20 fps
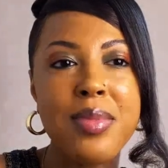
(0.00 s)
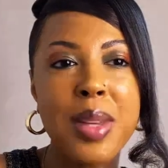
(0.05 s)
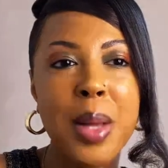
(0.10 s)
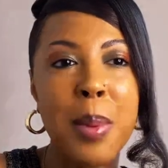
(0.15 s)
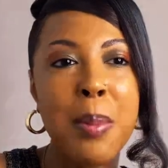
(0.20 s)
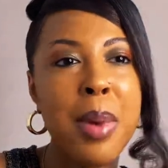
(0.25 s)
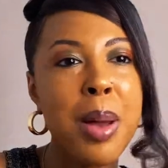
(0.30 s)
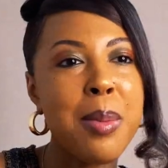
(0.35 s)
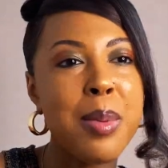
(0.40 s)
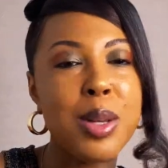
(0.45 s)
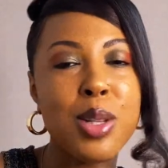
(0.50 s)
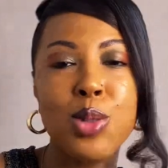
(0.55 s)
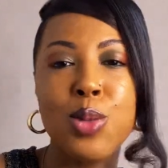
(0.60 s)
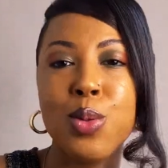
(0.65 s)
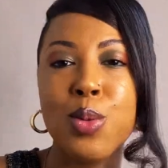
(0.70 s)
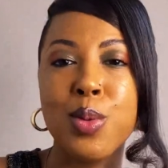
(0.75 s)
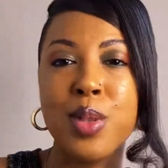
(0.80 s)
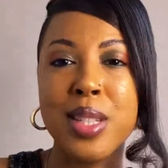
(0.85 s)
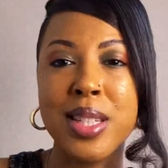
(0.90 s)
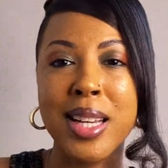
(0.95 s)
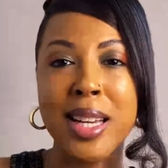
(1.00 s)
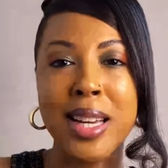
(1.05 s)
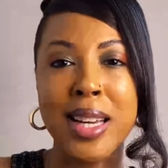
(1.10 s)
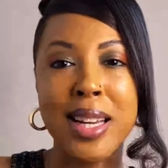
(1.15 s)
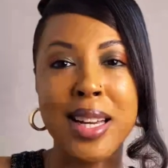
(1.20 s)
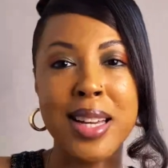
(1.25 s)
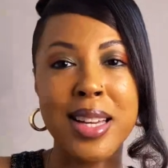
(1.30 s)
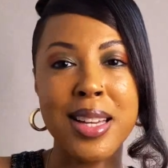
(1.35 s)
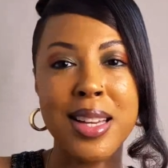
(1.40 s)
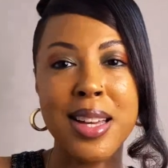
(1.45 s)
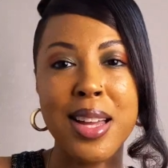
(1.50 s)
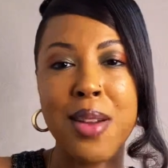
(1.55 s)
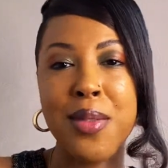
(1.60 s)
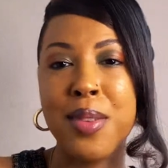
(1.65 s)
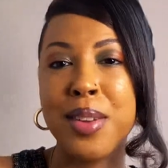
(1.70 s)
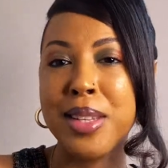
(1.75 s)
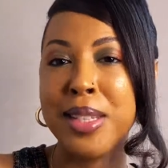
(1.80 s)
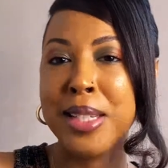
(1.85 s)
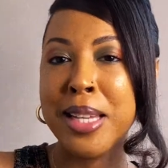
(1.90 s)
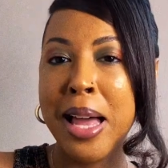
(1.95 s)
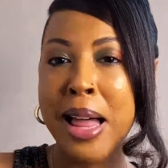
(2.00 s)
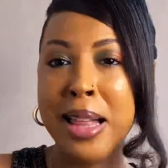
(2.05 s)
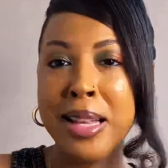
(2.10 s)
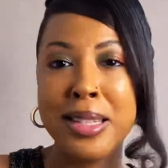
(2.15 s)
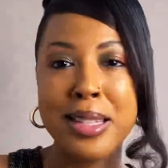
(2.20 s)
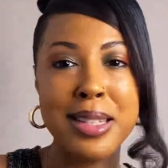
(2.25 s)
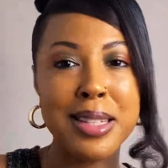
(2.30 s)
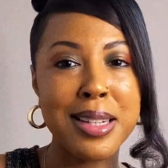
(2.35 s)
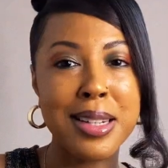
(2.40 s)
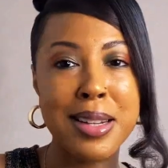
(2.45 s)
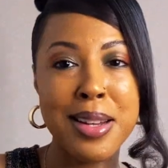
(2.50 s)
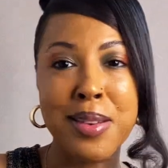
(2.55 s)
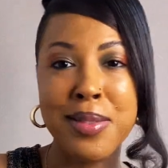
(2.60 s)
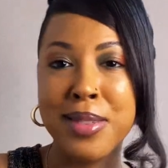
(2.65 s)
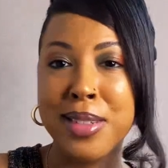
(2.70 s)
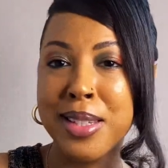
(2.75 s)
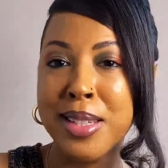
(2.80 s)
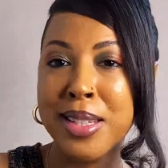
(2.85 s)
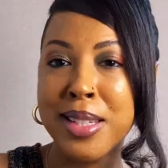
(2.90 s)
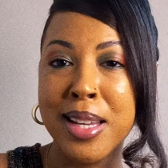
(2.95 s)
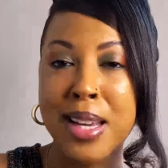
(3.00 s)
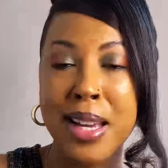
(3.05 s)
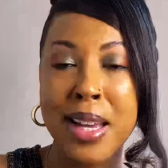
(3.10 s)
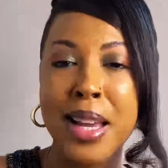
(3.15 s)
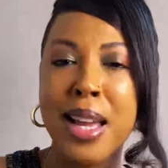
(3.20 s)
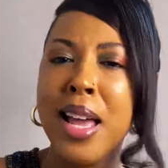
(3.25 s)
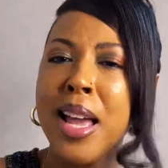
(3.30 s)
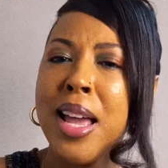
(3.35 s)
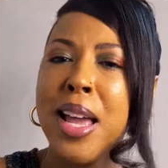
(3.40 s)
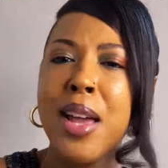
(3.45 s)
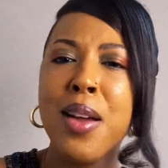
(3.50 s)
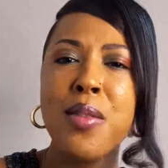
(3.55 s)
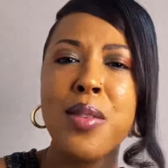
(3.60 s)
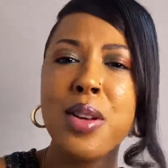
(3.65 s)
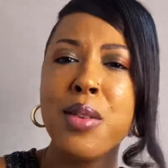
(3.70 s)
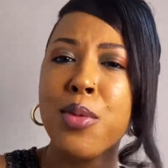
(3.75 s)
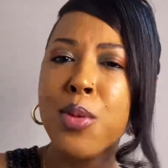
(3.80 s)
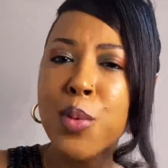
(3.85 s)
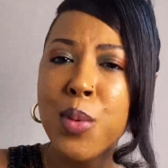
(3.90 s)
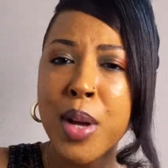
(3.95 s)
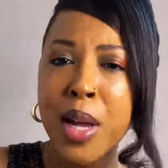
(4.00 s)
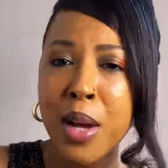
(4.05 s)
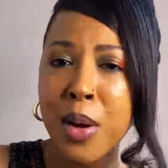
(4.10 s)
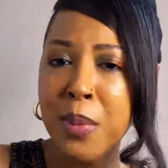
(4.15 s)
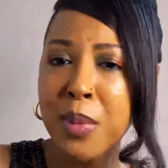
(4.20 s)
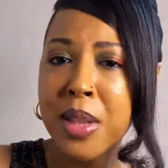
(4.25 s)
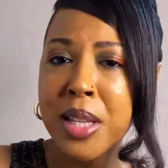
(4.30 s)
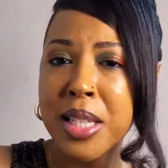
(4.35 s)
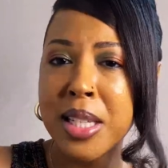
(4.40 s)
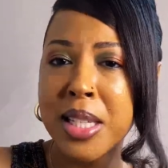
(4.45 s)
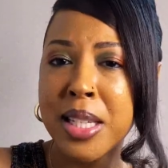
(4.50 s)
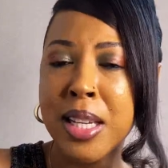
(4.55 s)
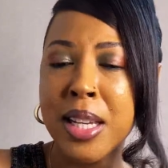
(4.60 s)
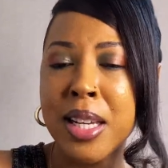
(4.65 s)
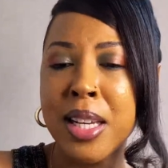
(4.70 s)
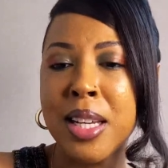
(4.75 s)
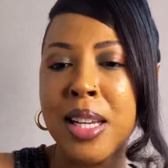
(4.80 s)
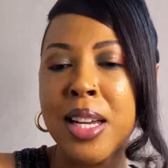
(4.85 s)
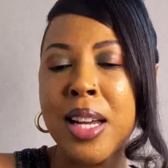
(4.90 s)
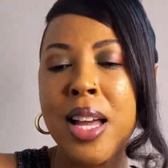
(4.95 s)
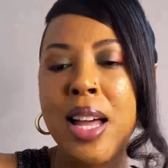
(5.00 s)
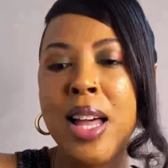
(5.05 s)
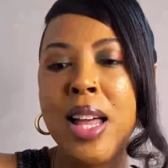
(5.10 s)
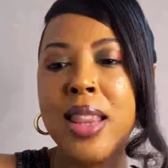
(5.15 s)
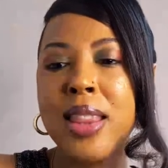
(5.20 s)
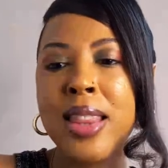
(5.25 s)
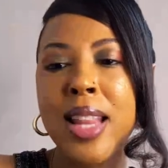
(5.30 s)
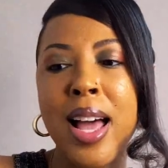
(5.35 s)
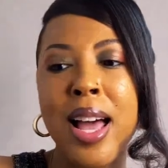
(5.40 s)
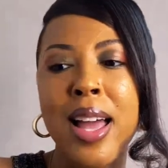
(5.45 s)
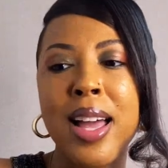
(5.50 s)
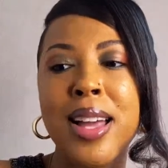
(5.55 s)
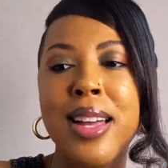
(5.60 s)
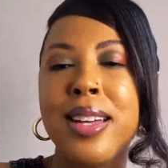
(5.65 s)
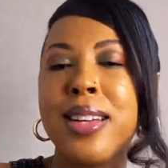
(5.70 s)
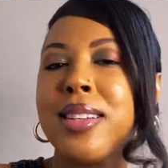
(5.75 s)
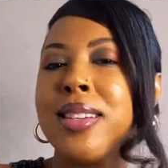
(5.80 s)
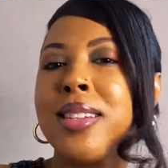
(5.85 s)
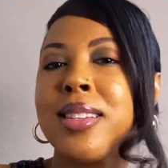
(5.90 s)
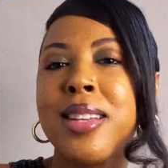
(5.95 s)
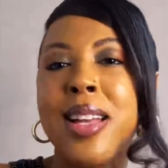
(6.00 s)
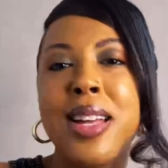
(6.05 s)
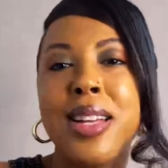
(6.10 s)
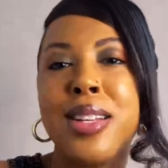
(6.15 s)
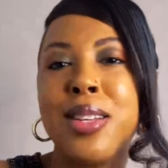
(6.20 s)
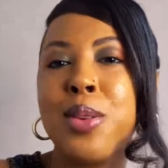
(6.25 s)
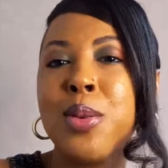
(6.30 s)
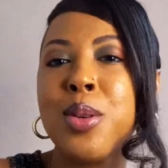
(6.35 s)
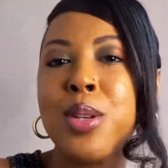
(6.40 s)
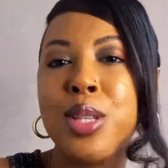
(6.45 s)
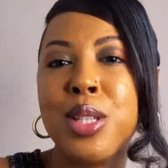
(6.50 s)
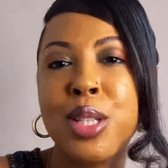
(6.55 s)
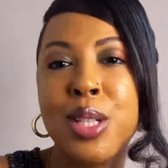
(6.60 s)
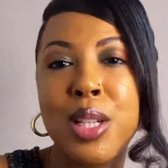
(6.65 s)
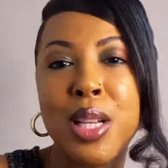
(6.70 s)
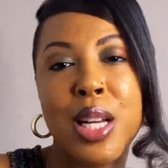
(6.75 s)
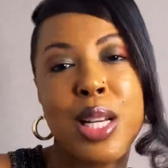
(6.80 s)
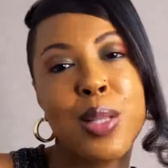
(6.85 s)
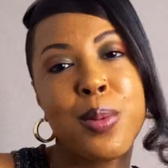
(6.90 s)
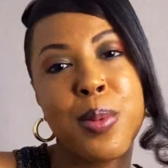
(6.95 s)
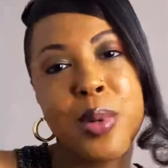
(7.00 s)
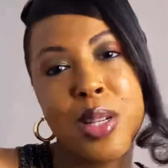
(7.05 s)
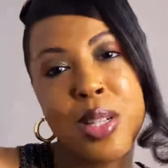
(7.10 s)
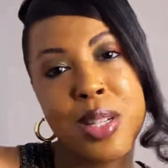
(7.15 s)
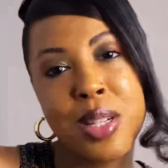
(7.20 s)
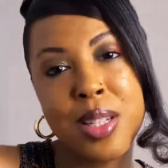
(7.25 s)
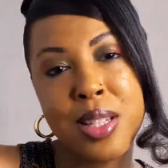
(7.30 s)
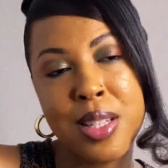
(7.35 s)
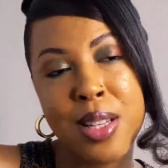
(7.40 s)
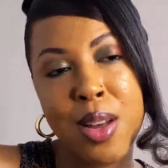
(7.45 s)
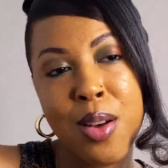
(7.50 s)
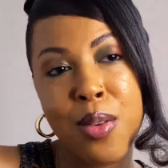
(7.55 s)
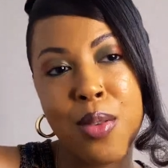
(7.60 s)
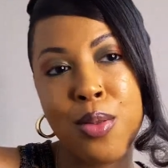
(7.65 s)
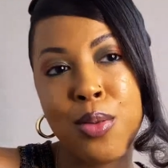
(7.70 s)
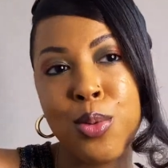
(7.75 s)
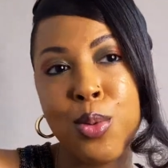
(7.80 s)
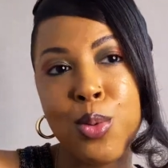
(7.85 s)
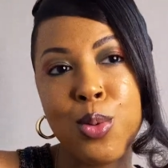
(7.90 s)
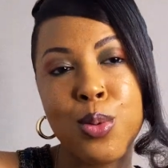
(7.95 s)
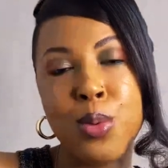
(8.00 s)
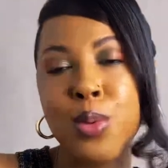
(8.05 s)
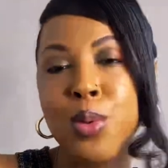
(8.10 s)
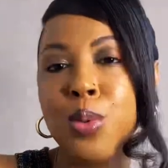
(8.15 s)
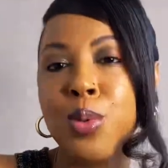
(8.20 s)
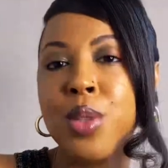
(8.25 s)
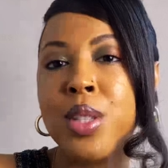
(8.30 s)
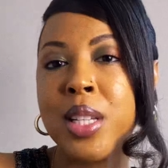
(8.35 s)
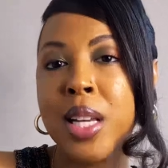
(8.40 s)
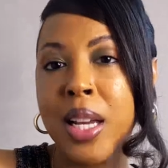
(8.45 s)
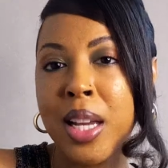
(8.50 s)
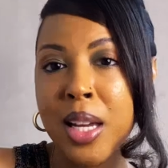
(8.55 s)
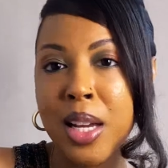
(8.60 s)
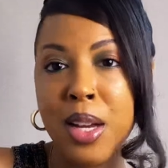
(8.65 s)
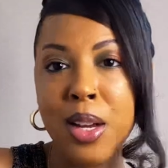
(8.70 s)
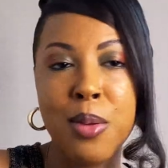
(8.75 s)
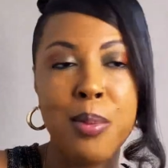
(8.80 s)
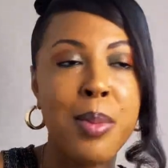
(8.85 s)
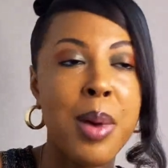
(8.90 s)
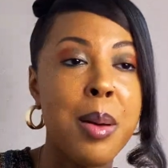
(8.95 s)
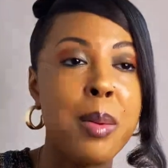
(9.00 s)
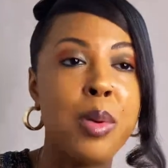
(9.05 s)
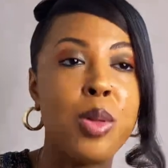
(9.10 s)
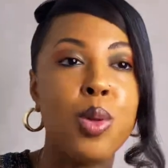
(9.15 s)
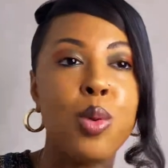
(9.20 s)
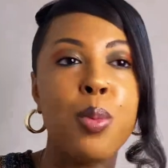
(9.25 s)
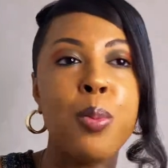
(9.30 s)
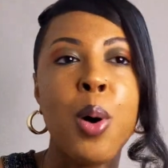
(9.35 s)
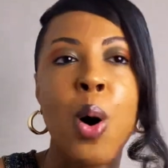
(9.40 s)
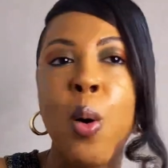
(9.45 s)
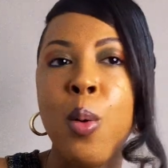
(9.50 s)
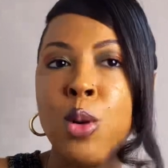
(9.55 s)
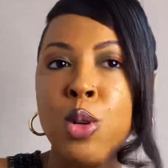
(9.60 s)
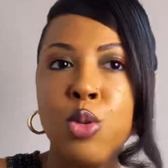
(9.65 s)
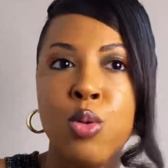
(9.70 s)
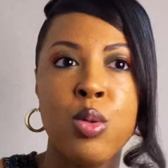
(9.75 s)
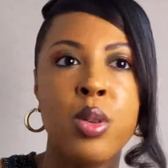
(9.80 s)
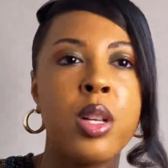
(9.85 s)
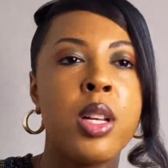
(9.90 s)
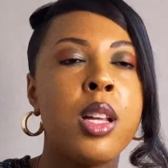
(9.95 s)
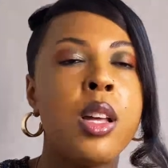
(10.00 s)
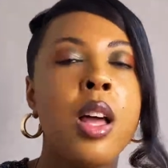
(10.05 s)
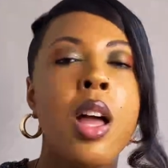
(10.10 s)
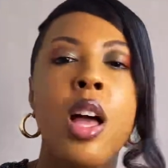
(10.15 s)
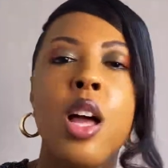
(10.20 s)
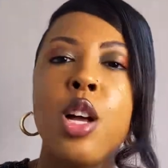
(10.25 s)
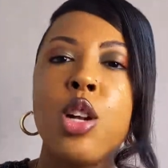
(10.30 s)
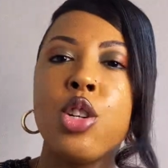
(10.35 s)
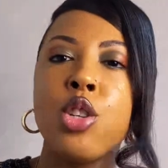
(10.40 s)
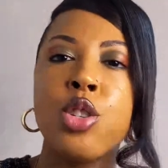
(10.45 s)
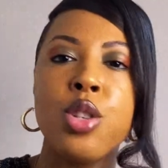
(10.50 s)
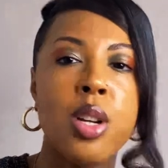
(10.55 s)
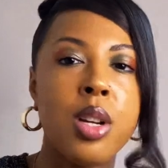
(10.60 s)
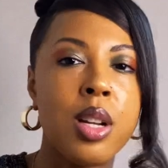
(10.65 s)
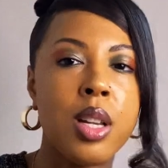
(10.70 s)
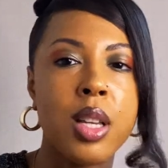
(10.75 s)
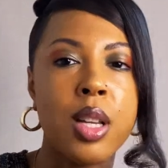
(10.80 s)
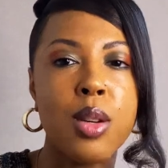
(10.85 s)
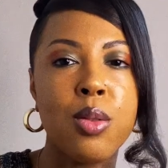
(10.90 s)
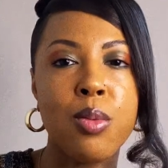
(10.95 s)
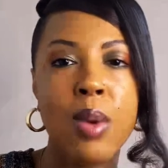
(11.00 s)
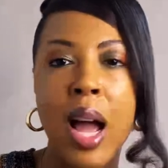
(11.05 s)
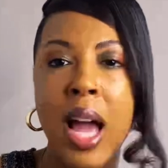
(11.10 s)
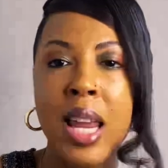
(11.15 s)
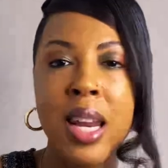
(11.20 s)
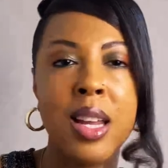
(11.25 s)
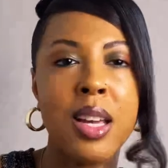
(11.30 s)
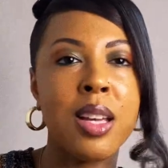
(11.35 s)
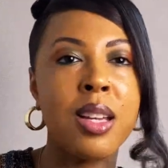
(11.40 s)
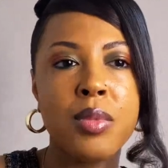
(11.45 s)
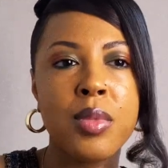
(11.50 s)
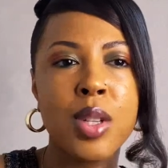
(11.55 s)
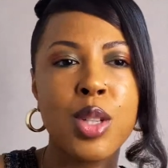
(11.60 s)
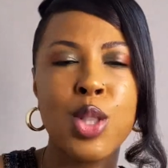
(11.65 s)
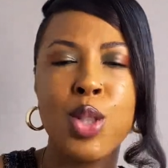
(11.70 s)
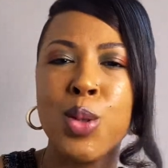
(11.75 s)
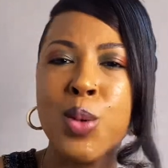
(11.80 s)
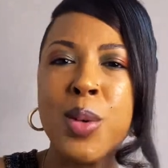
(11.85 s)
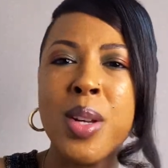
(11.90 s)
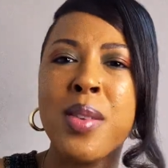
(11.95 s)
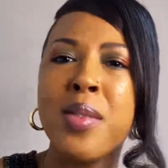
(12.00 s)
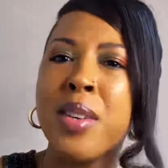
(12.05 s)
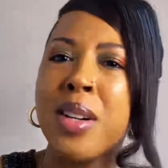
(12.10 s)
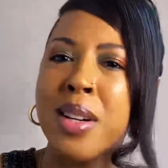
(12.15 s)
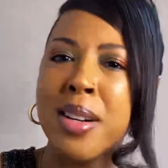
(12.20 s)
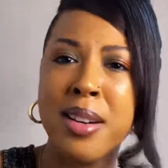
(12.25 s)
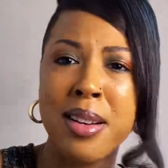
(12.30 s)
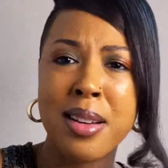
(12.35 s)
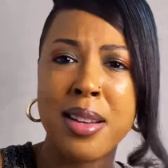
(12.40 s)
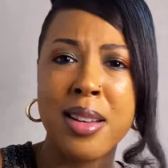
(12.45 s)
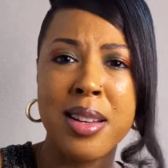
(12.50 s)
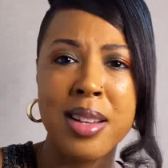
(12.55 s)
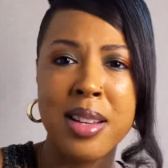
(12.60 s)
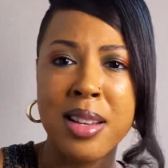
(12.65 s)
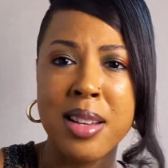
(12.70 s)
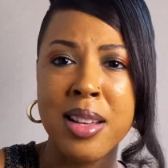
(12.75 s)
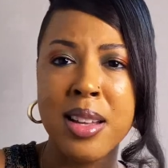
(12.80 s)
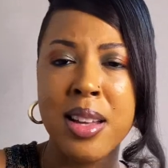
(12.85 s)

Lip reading: Maybe it's through singing. If you're talented enough to sing, even if you can't really sing, like that, you can still express yourself through singing, maybe through poetry, journaling, writing, shoot, even cooking.